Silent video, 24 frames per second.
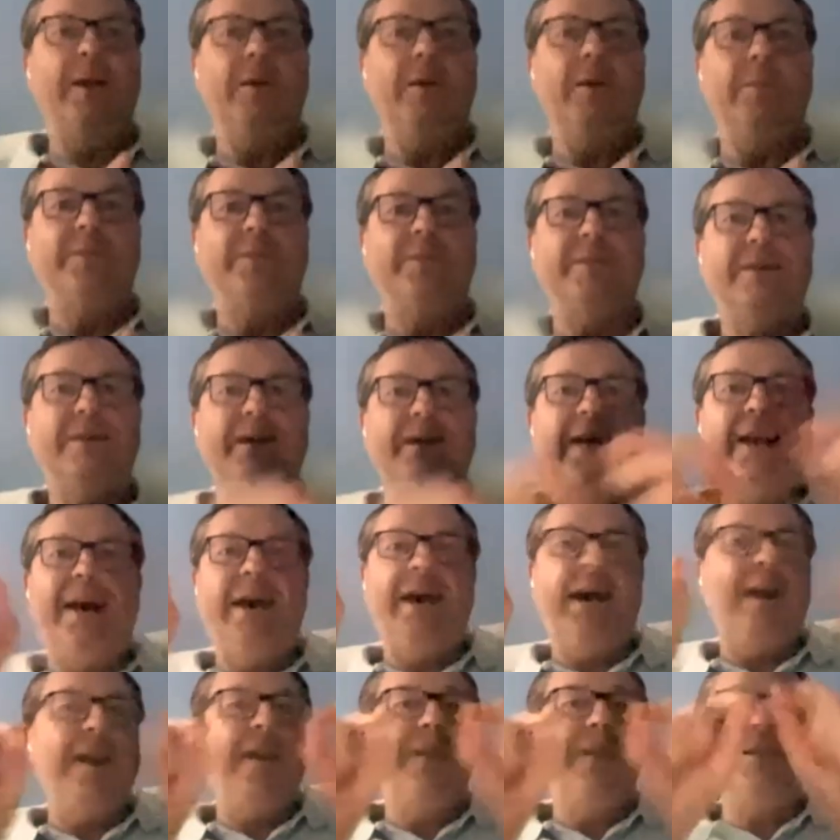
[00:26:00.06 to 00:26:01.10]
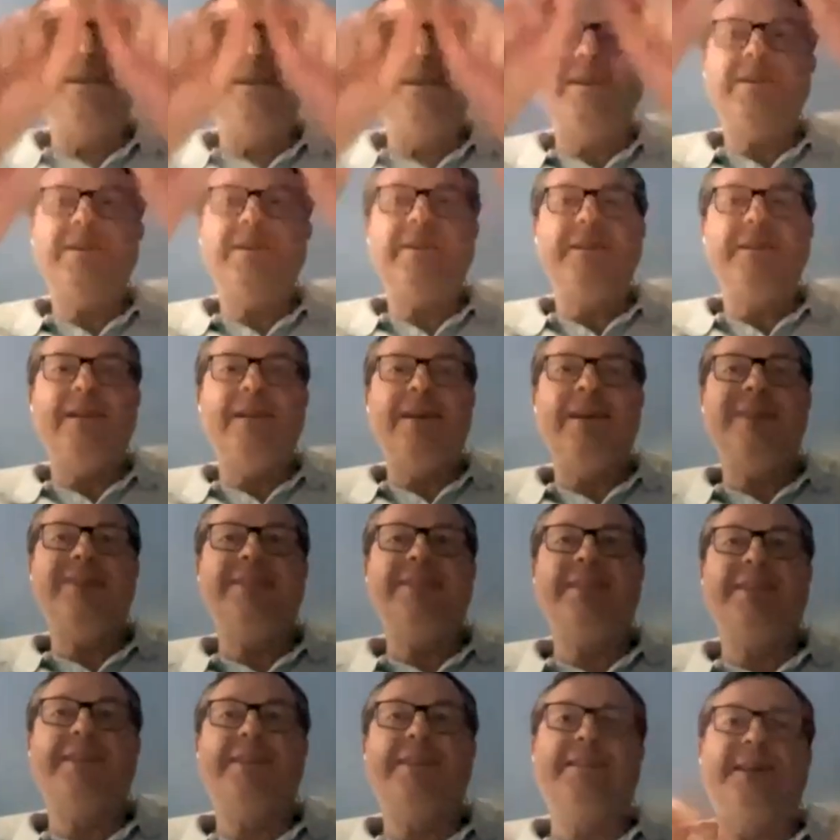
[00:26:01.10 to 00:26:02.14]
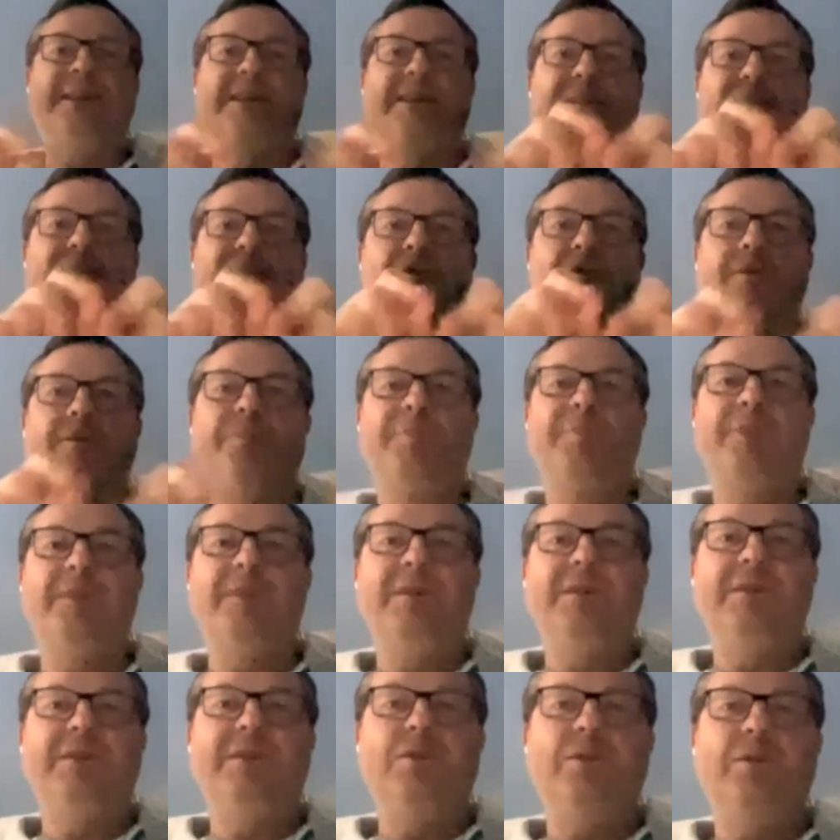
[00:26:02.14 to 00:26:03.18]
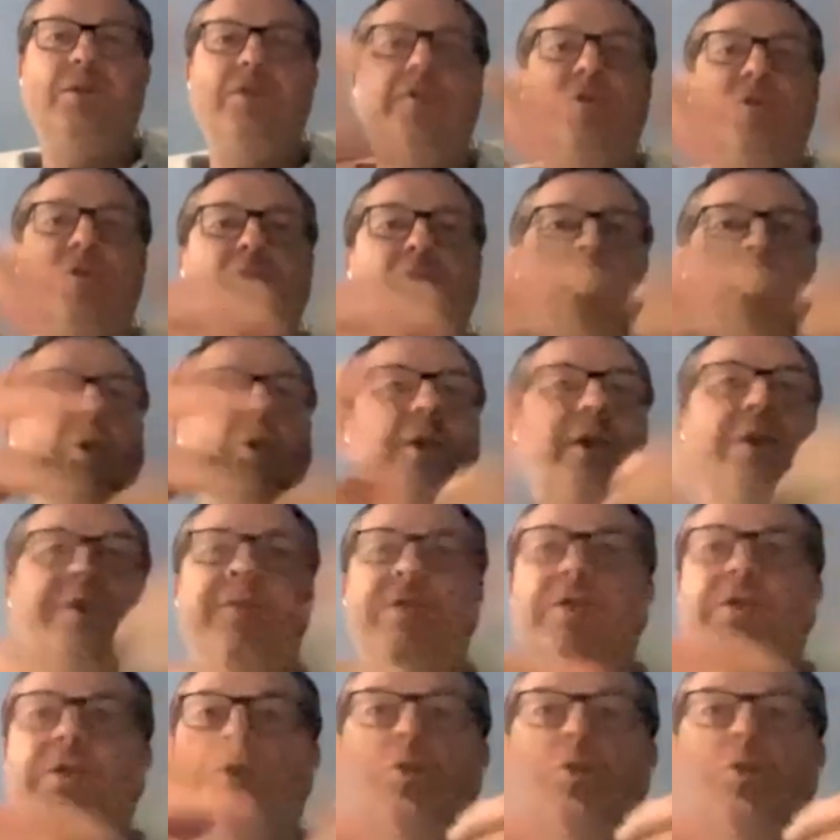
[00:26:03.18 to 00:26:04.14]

helps. And at the end of the day, successful. So if you do whatever